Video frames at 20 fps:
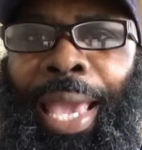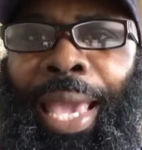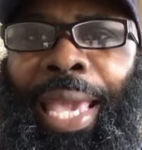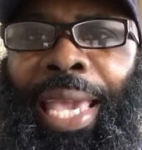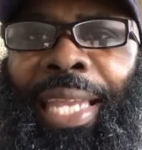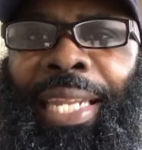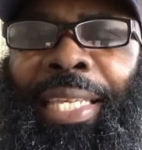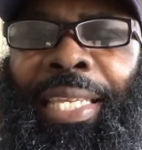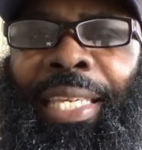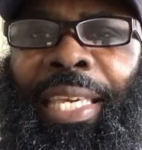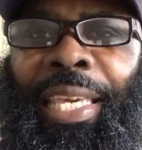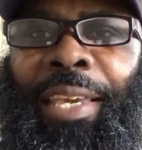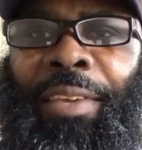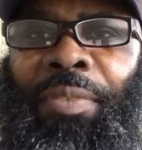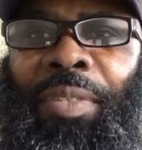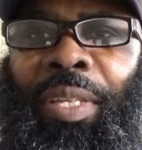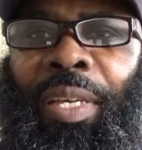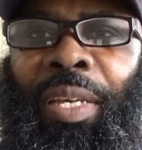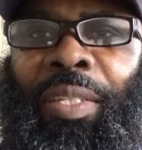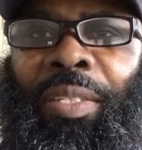It
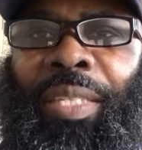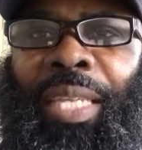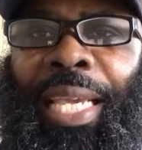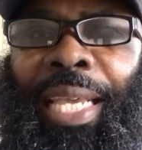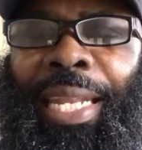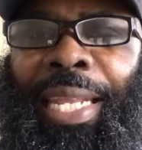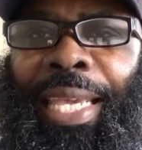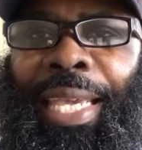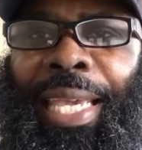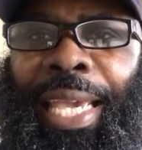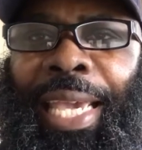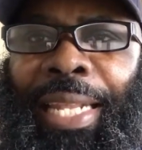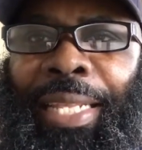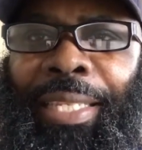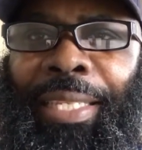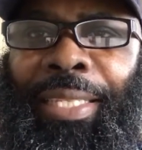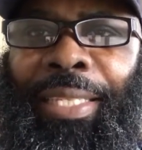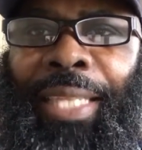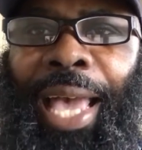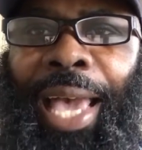gives us an
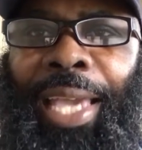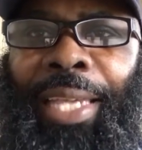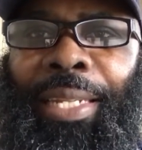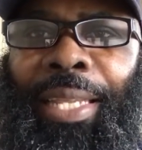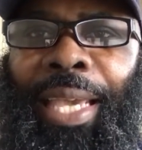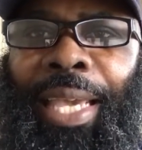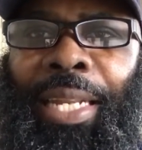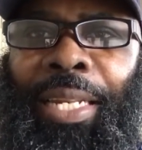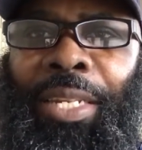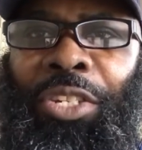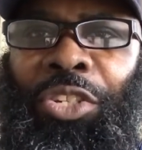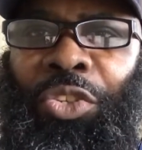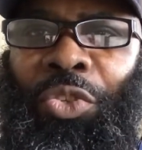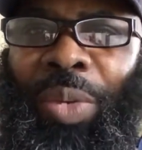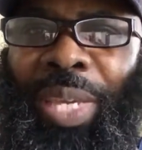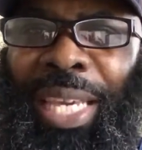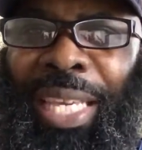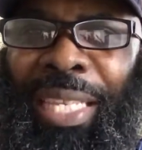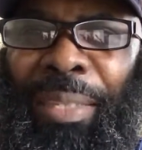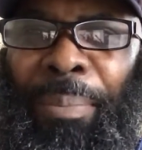insight into
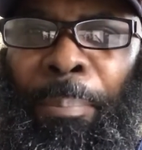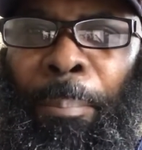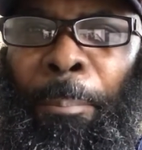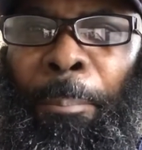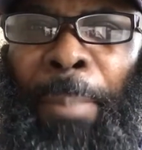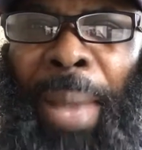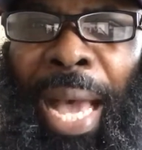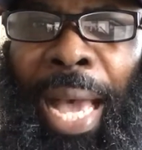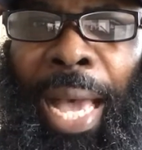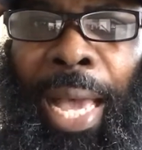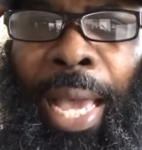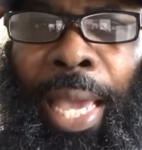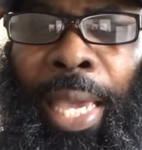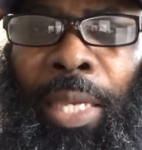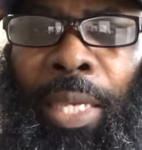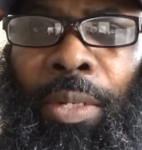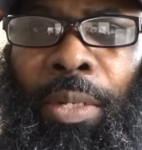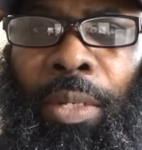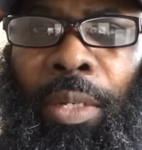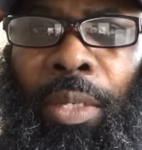his
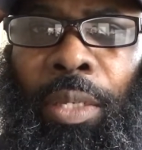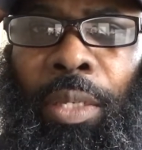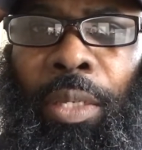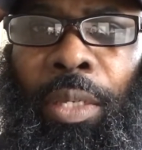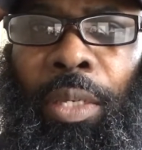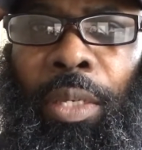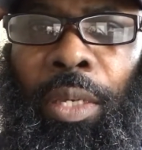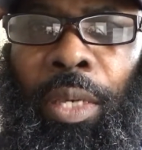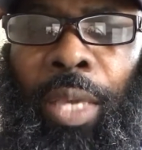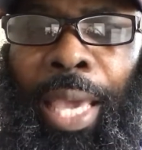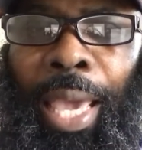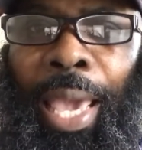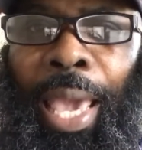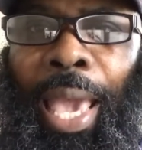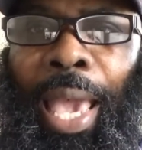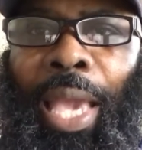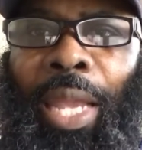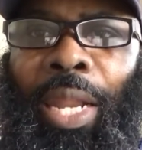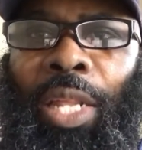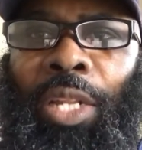mind
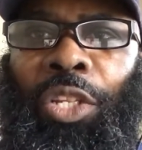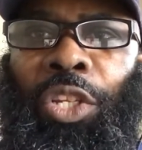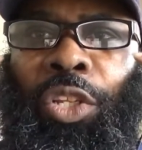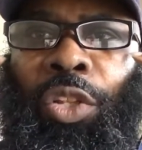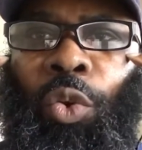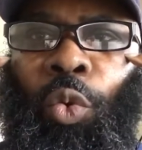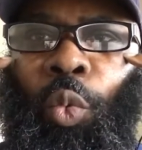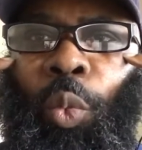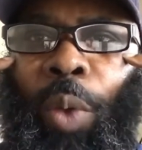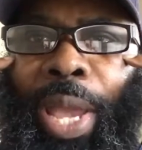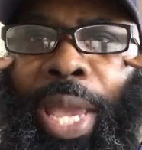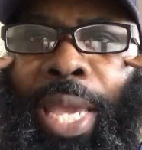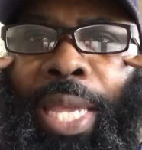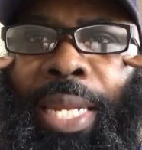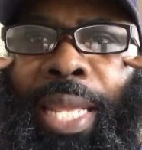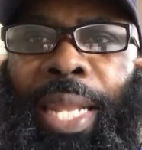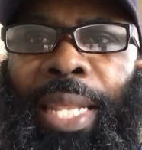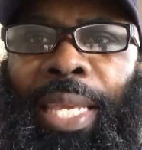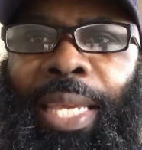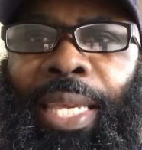and into the way
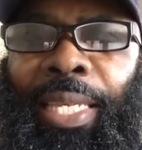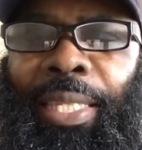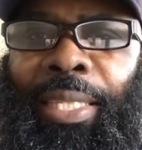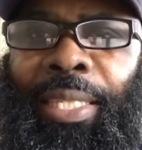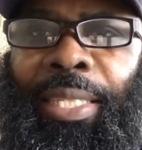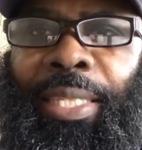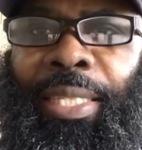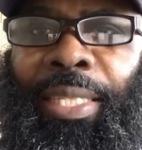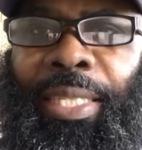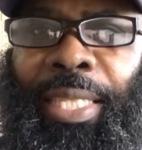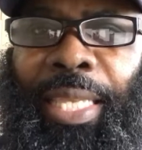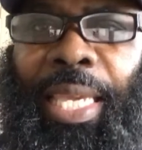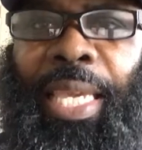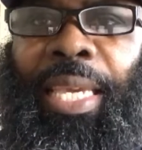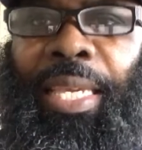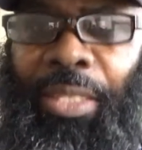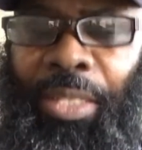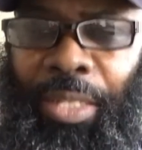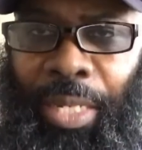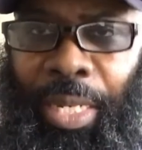that he
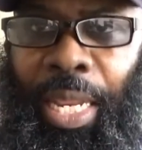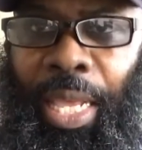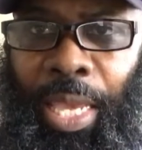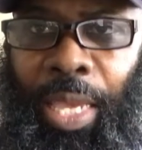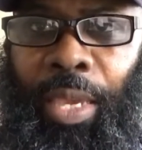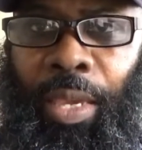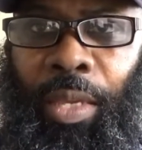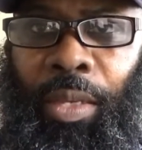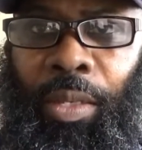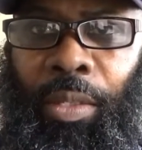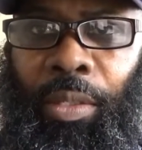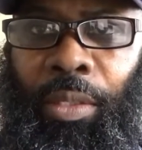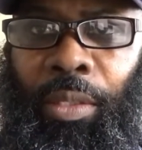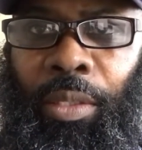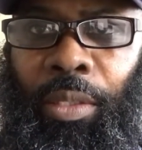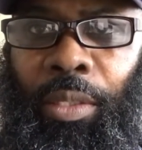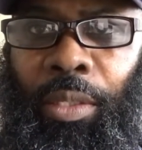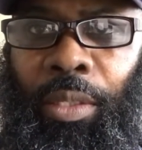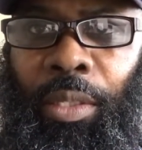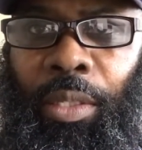sees
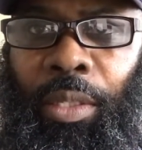things.